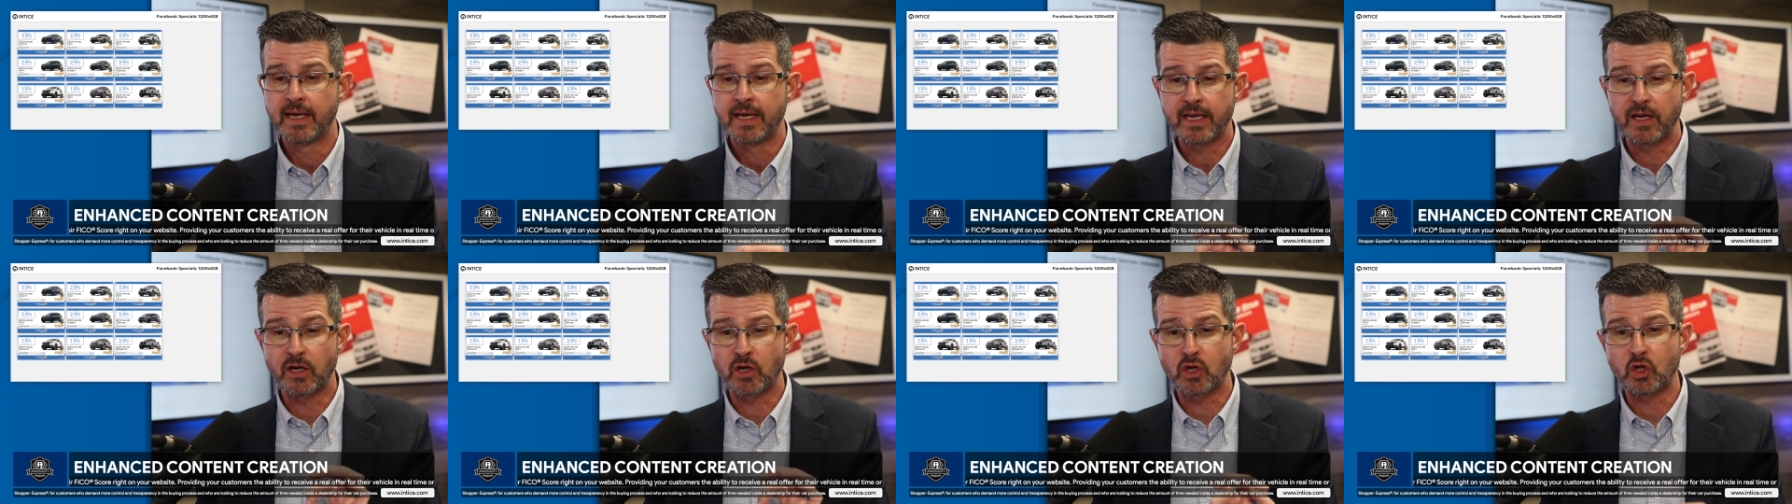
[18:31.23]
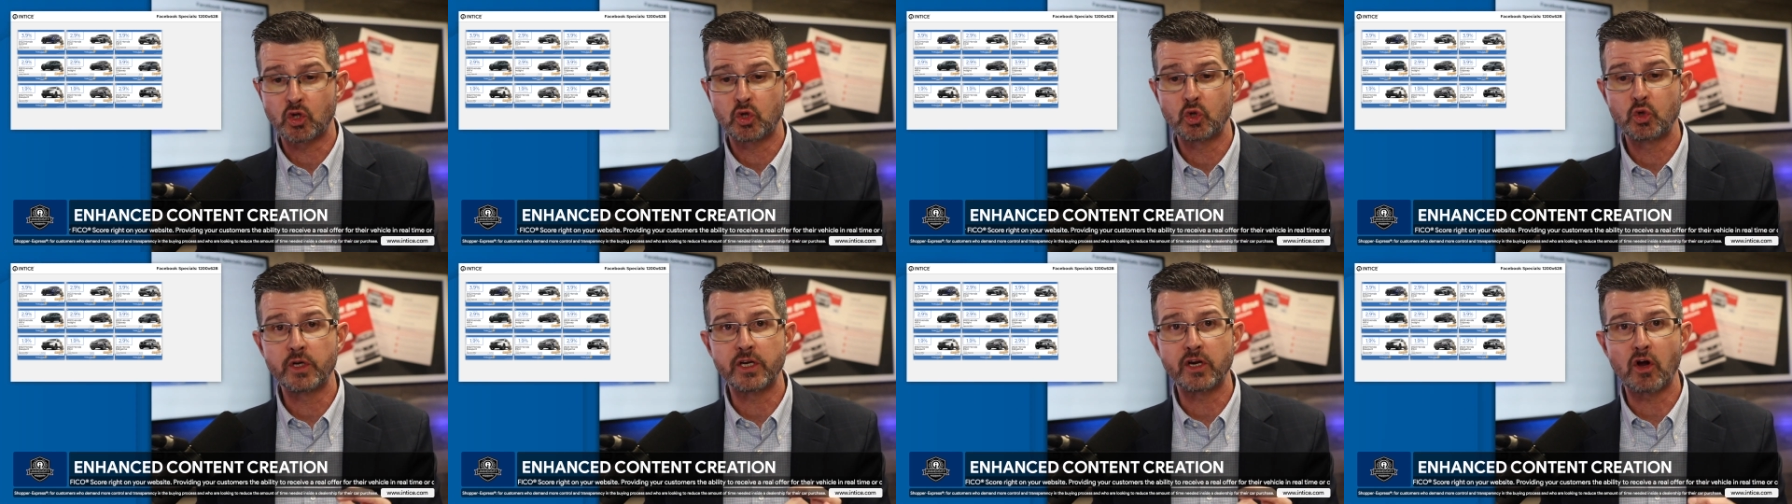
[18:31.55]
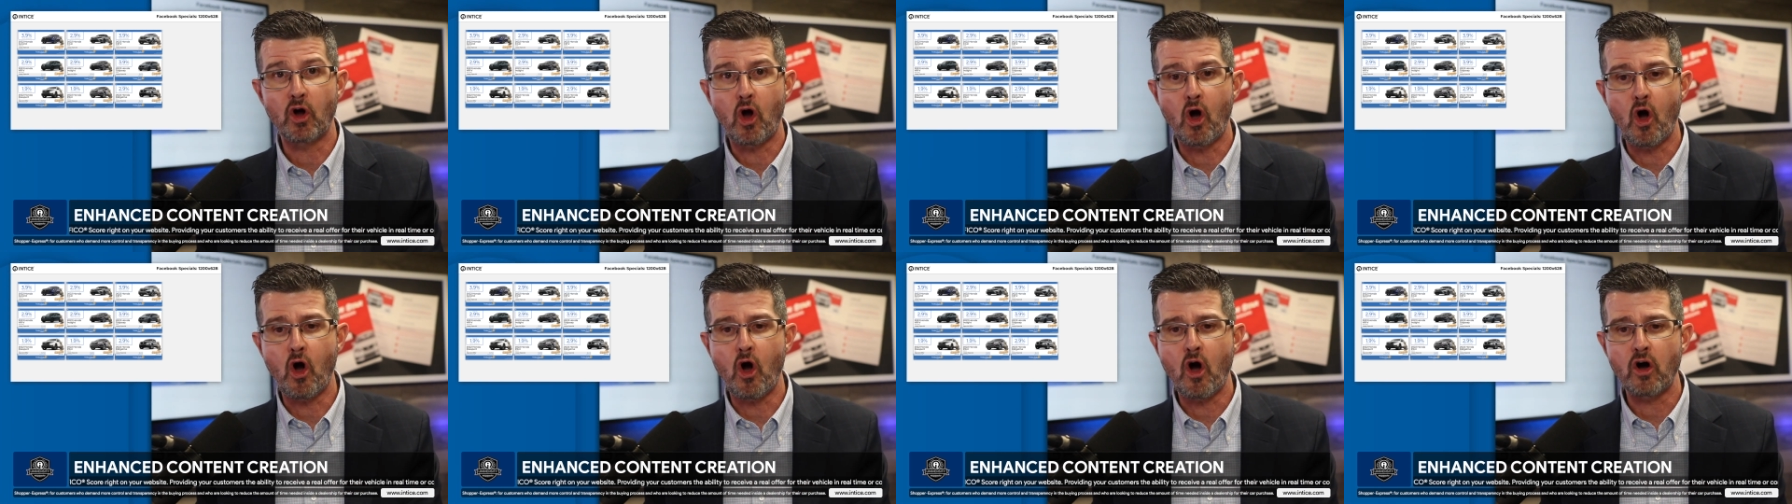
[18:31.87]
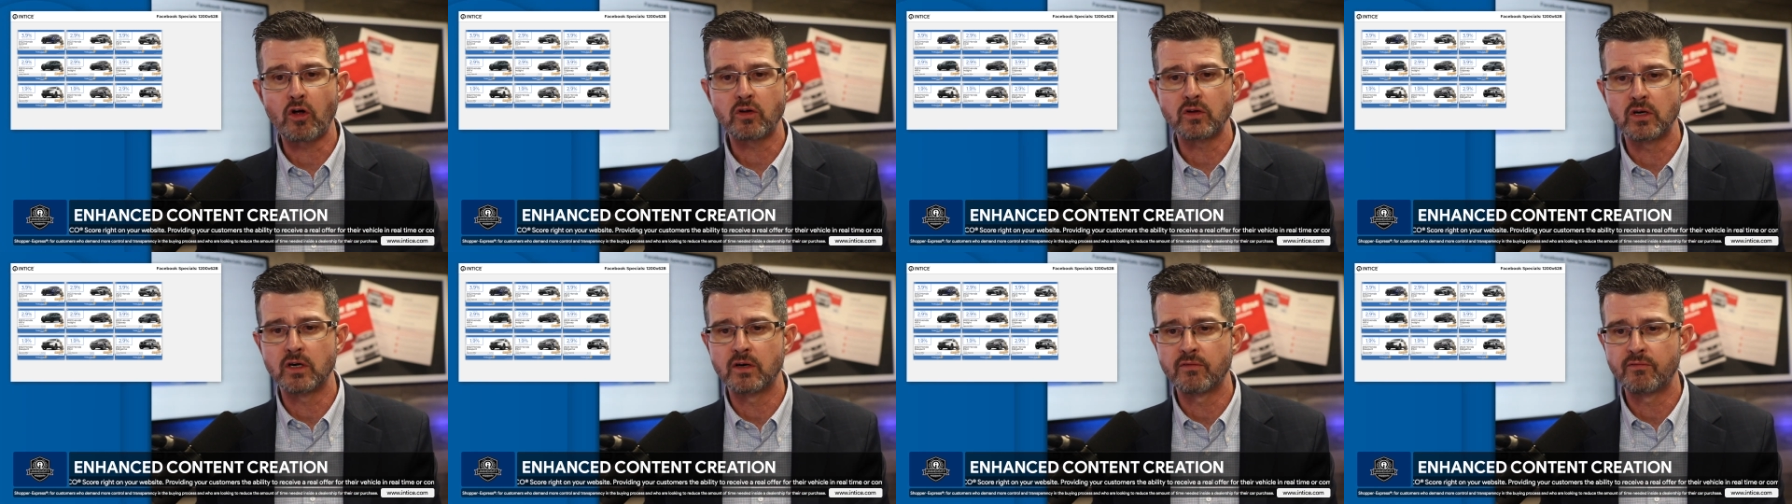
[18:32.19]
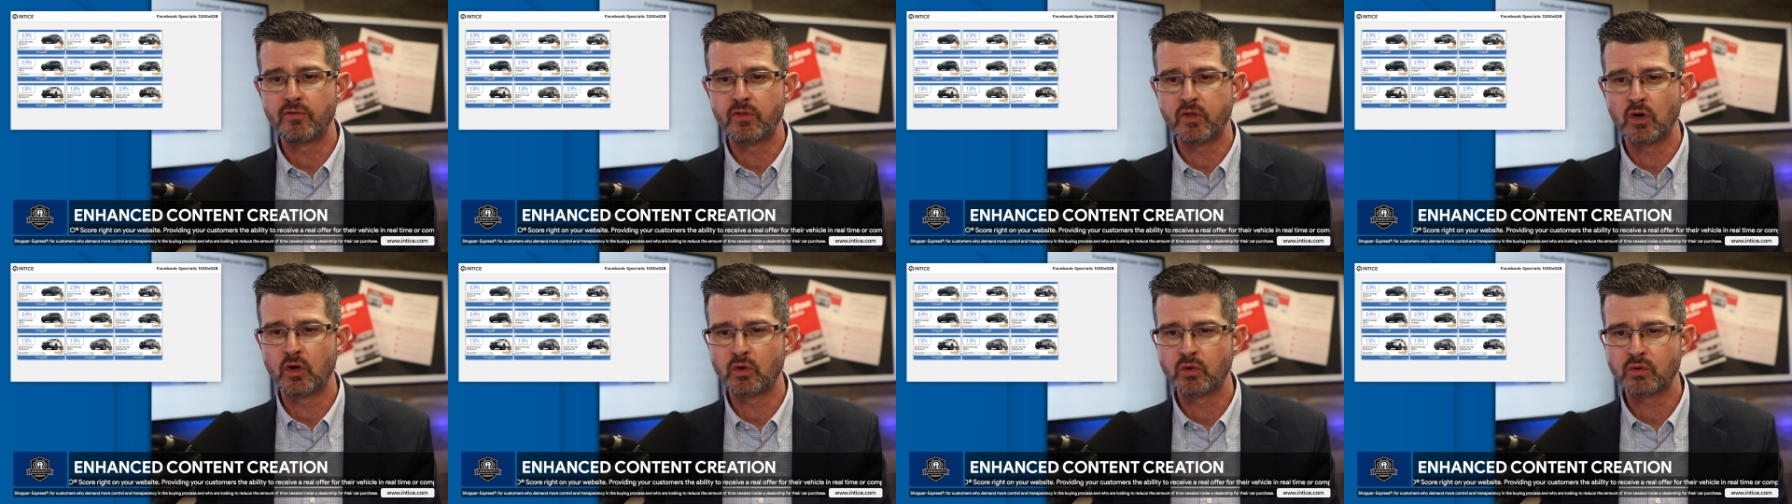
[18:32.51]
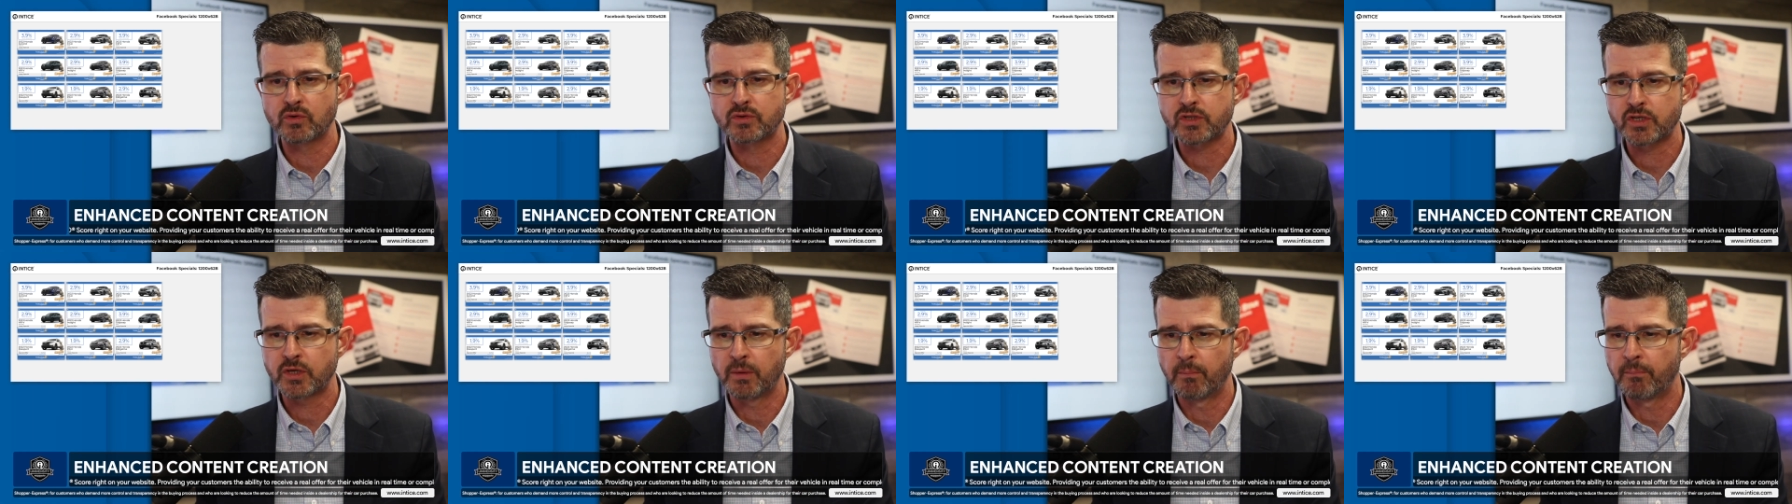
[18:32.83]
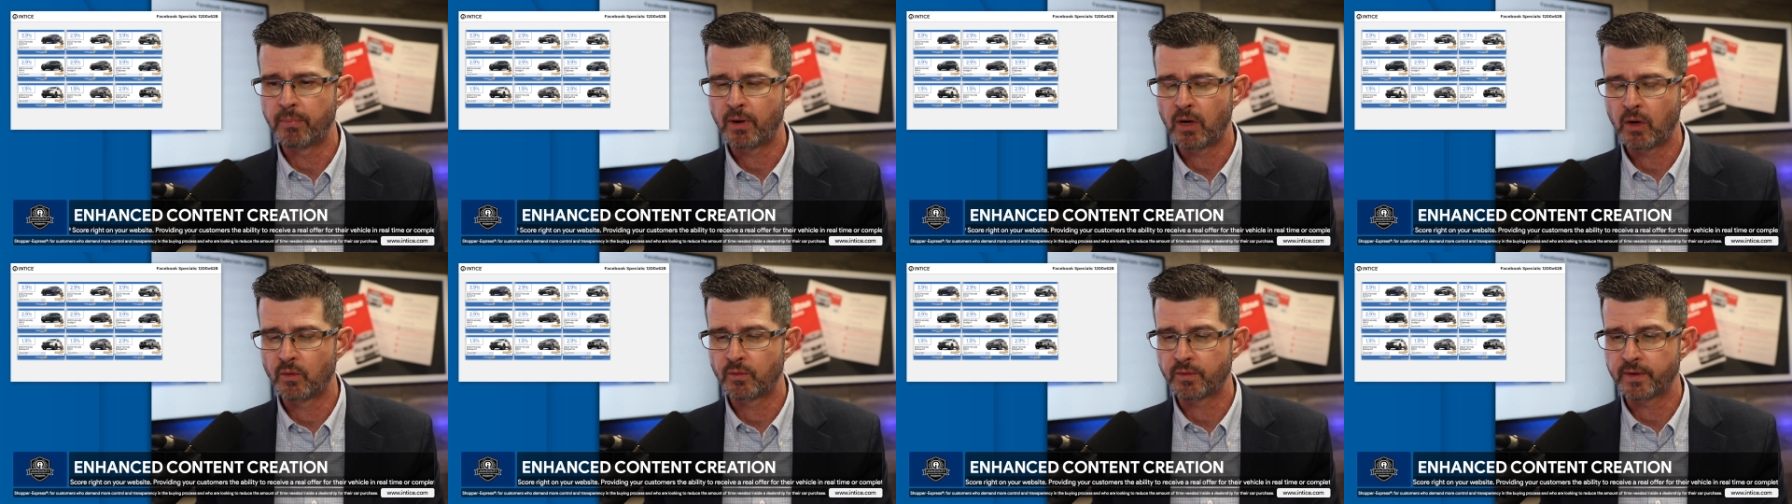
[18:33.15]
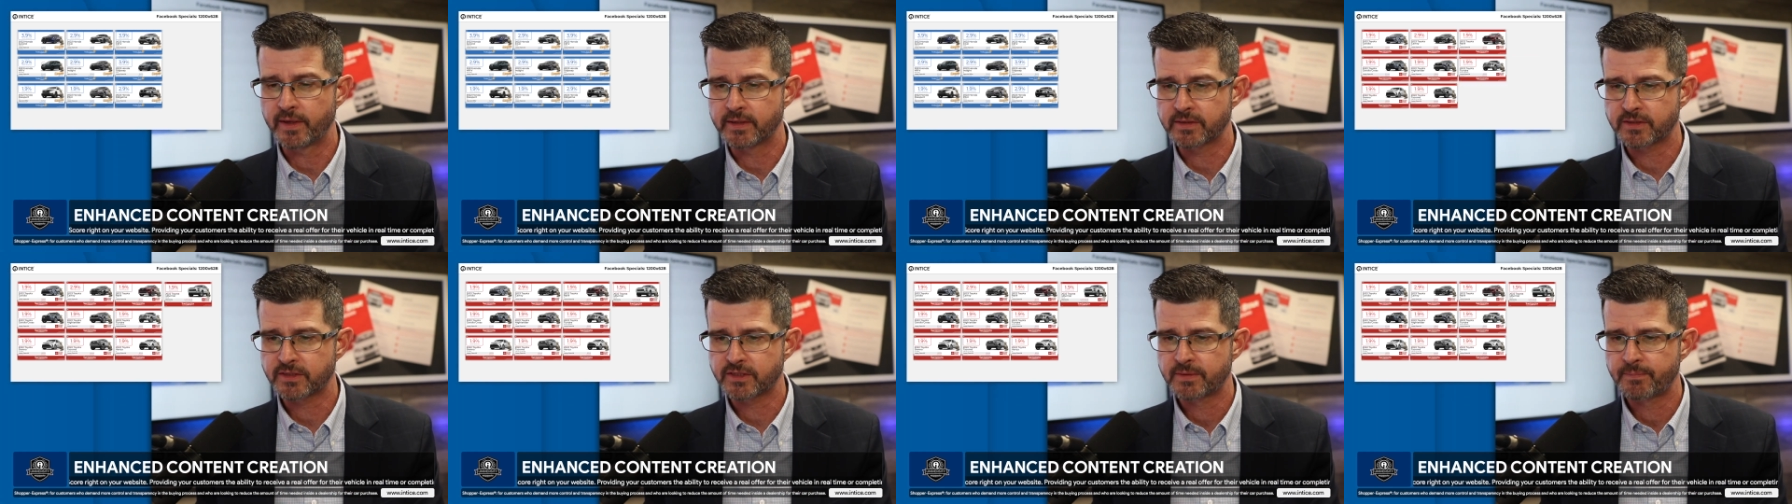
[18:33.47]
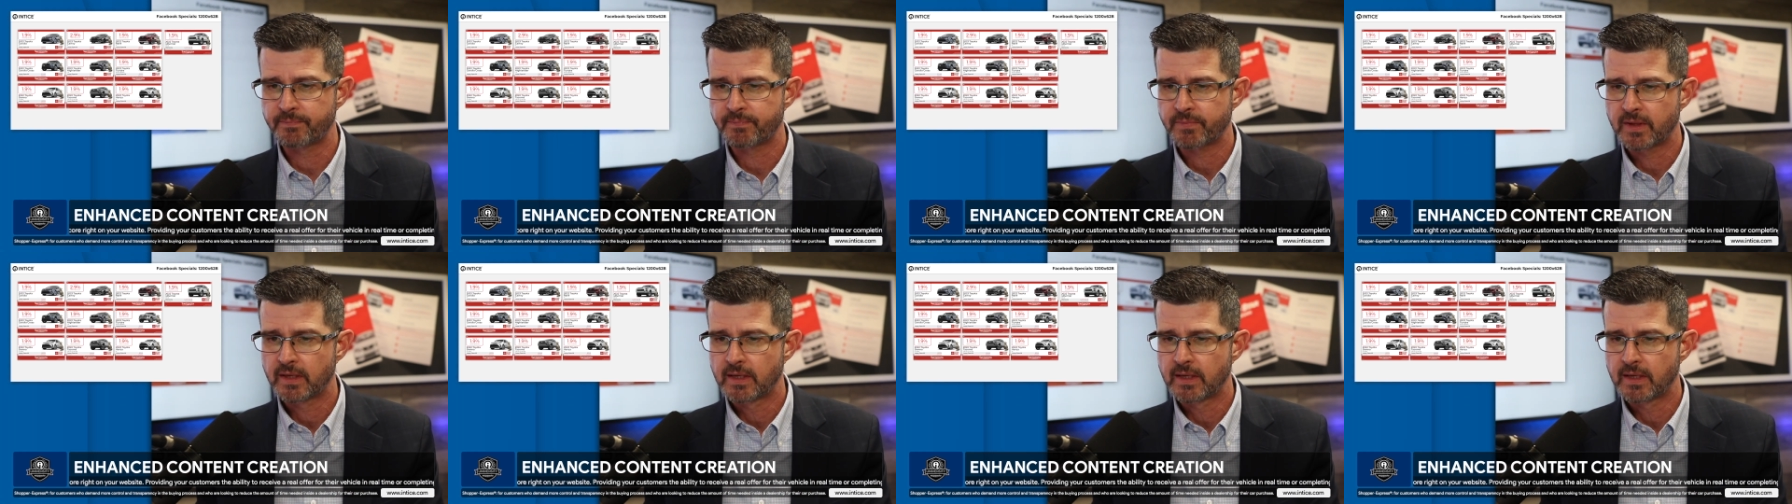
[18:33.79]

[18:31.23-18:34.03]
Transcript: including all of those components.